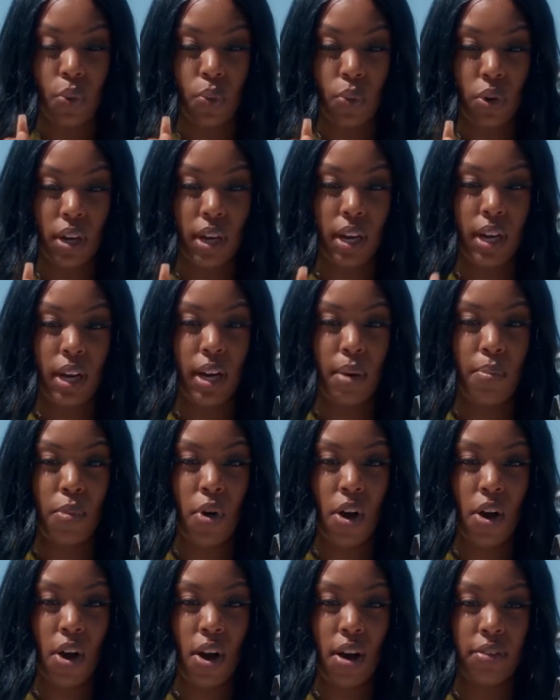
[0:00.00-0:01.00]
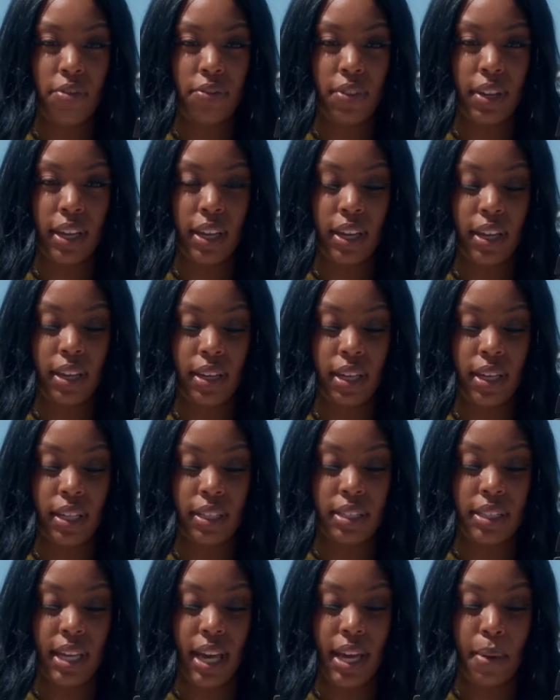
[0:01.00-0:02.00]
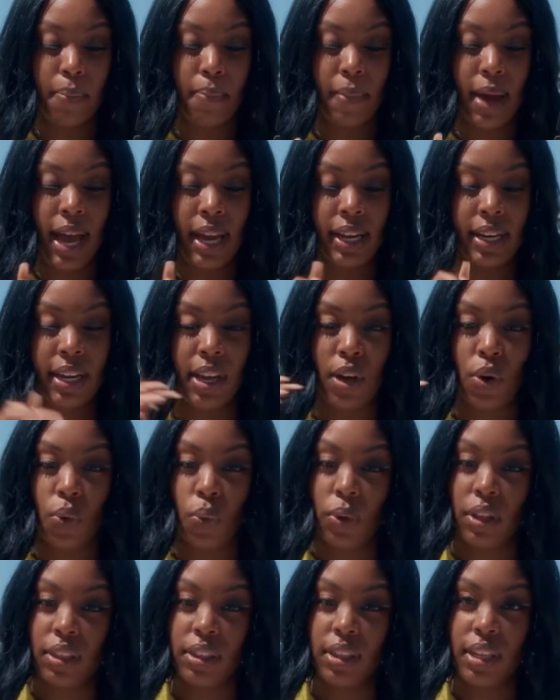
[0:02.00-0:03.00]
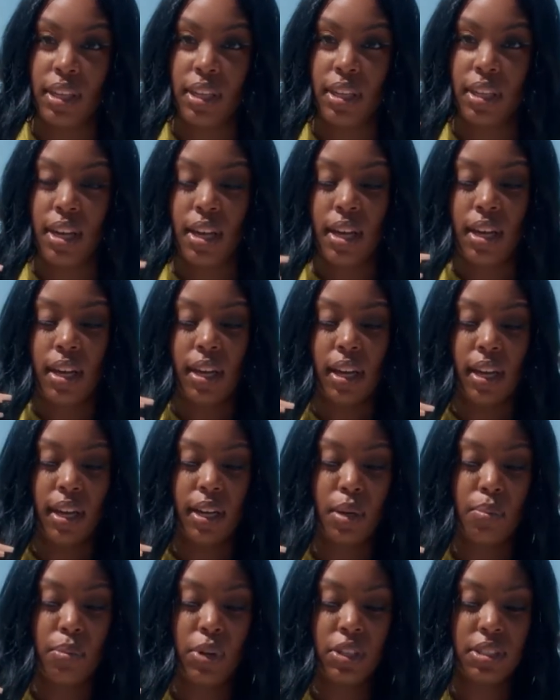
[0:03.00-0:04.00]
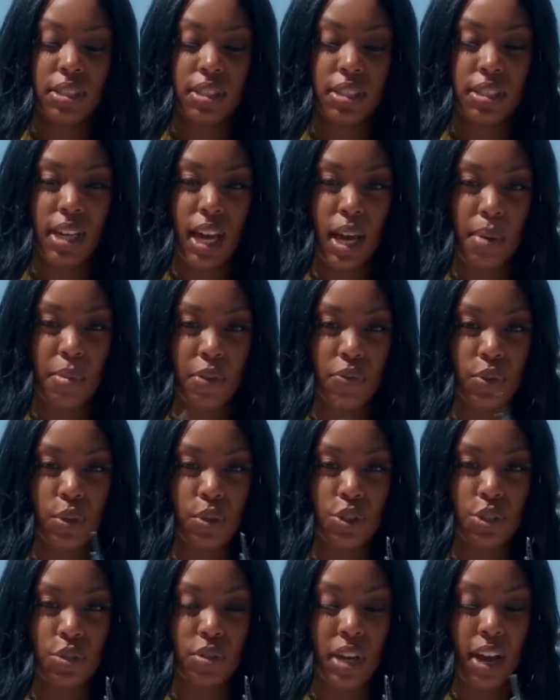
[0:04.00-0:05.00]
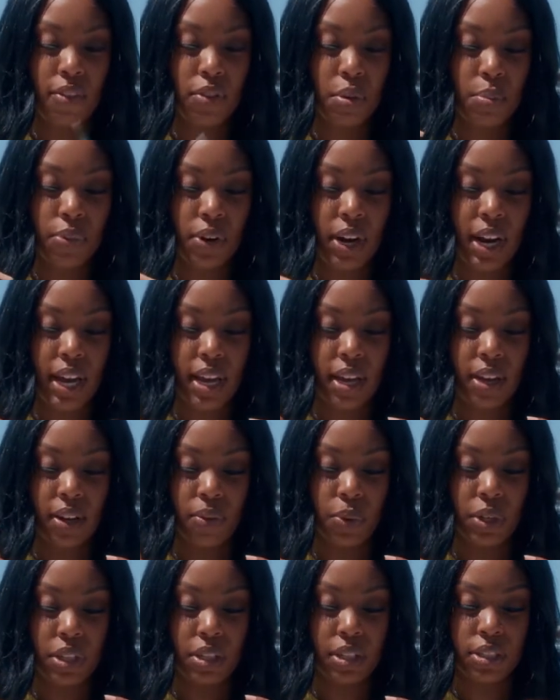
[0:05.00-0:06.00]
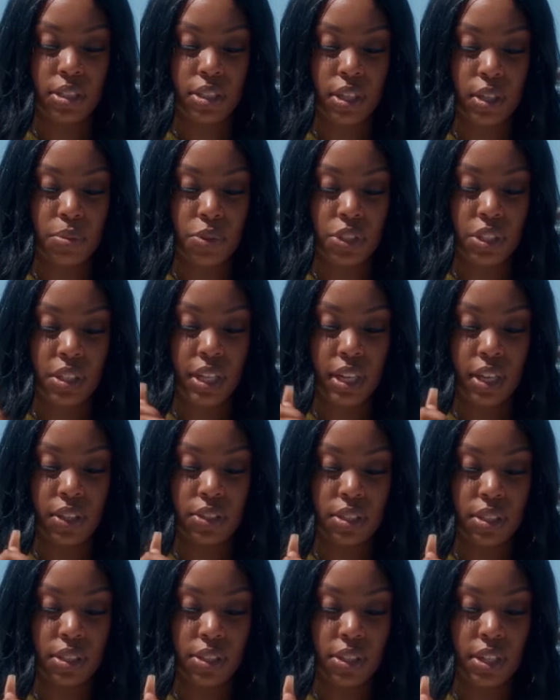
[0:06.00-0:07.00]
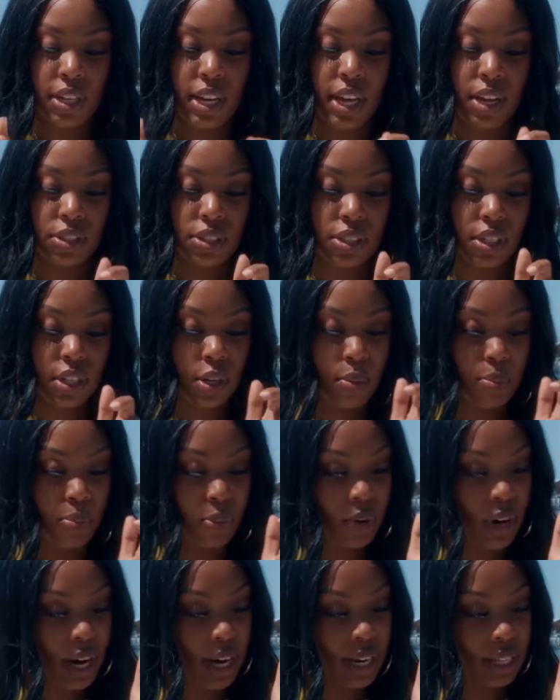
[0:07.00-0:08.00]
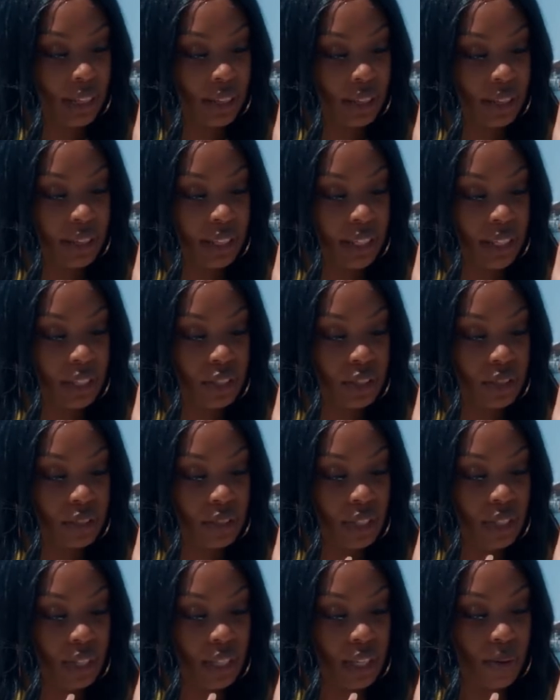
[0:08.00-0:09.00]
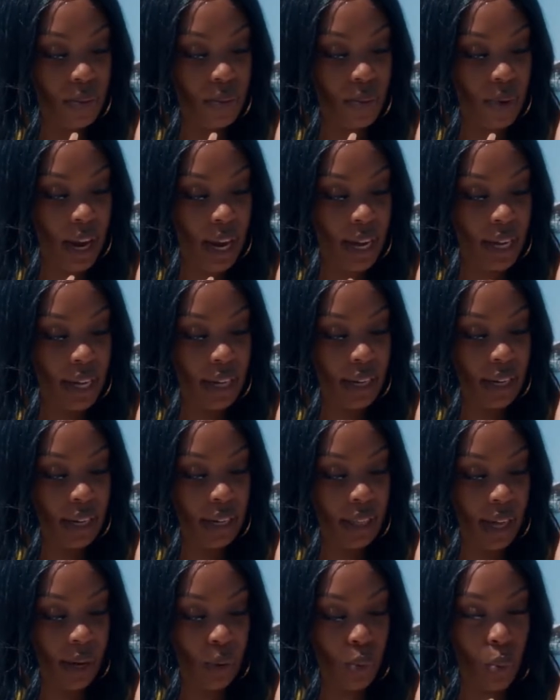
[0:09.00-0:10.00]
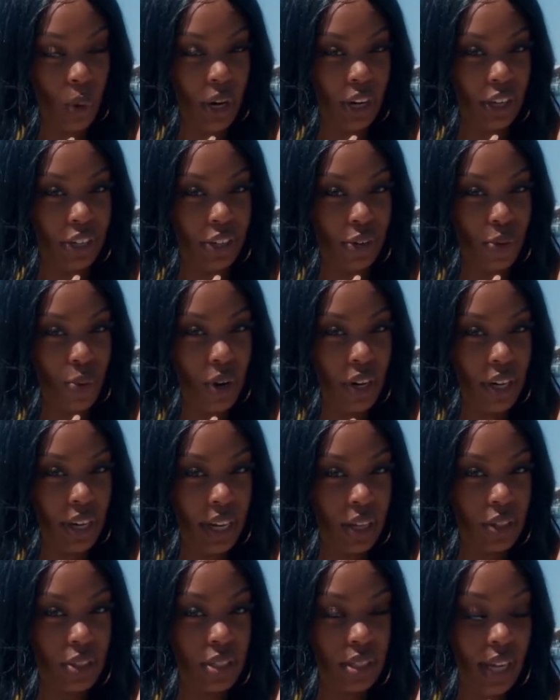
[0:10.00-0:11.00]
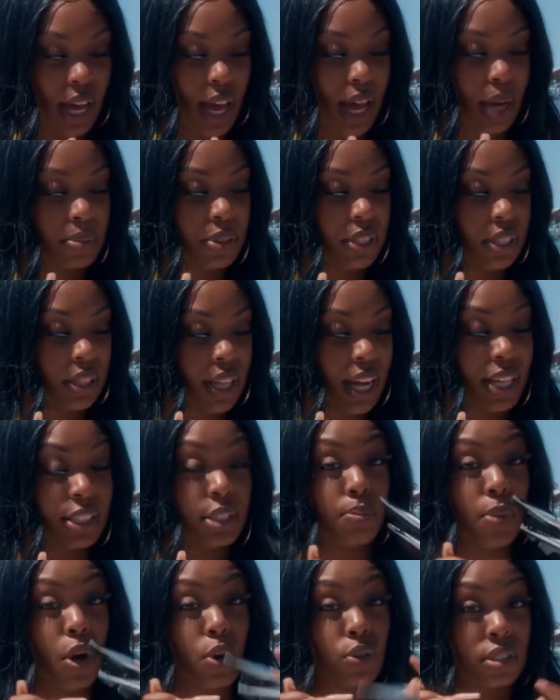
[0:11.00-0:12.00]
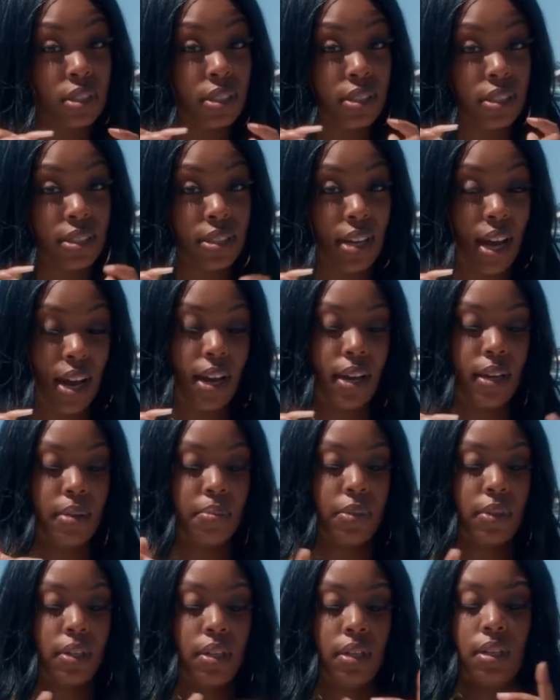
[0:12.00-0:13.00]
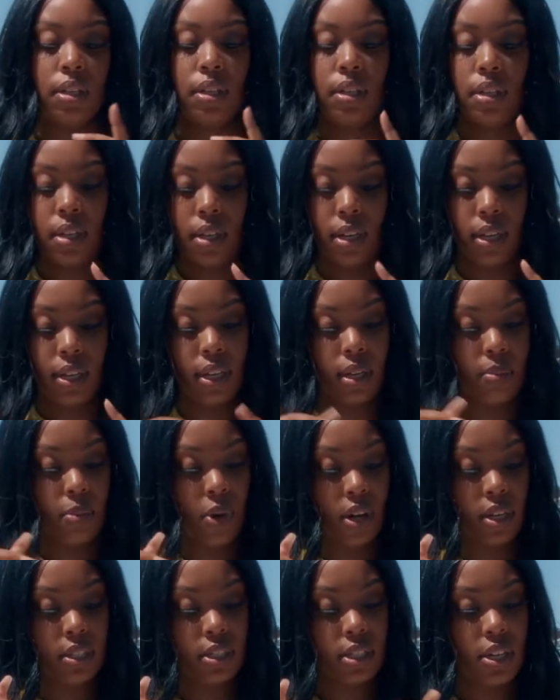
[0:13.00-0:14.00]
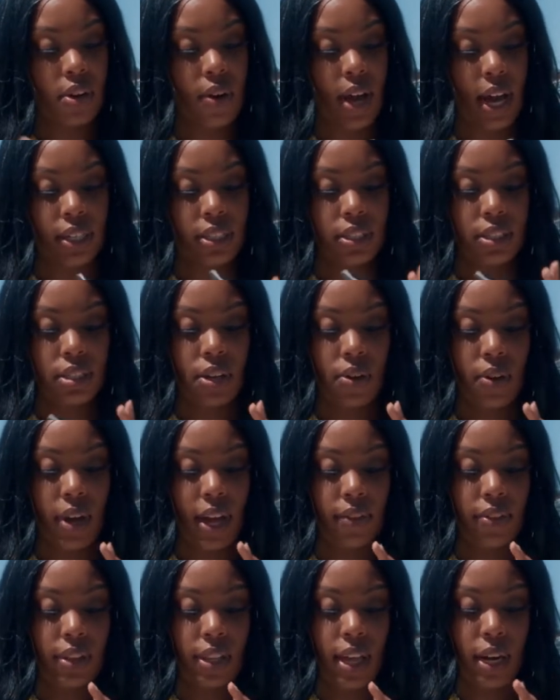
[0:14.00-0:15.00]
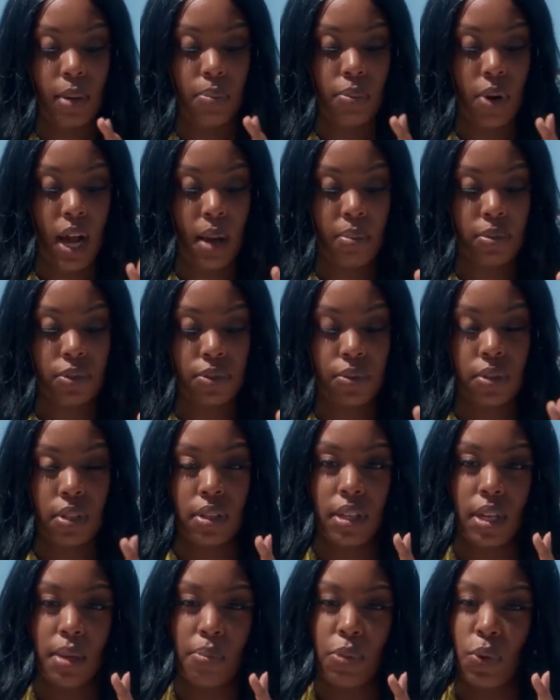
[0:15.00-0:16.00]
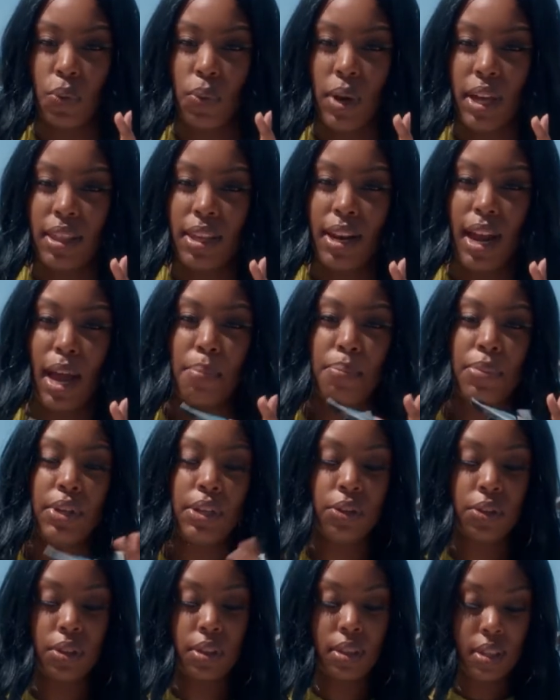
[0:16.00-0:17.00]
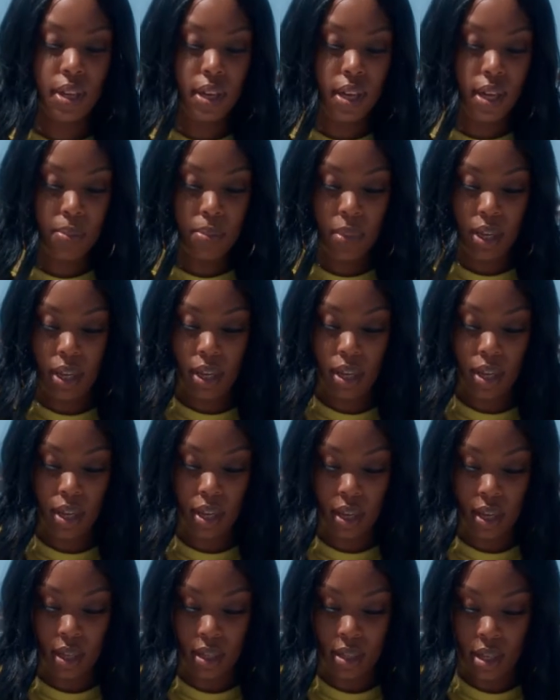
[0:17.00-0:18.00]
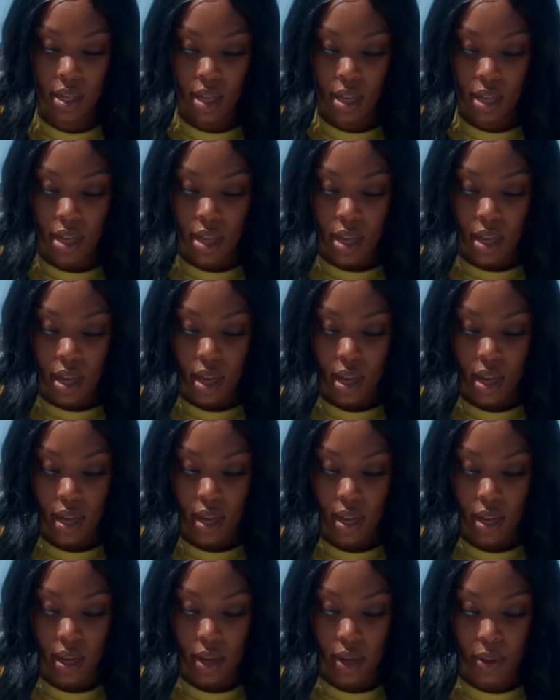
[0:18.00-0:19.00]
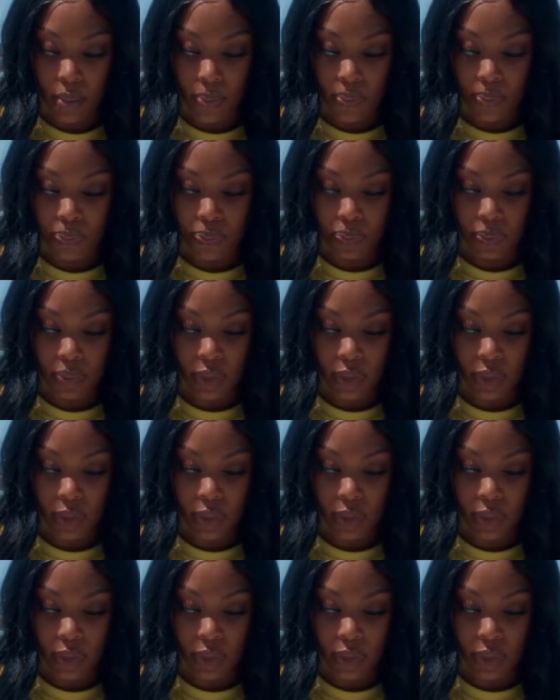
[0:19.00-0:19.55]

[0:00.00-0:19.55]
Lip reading: will come off and take my nail with it. Most of the time, if you do have a break with sculpture nails, your nail's gonna break literally right here, like where your nail stops, and that's most of the time. Also, I just don't have a lot of problems with them. The way that I build them and um,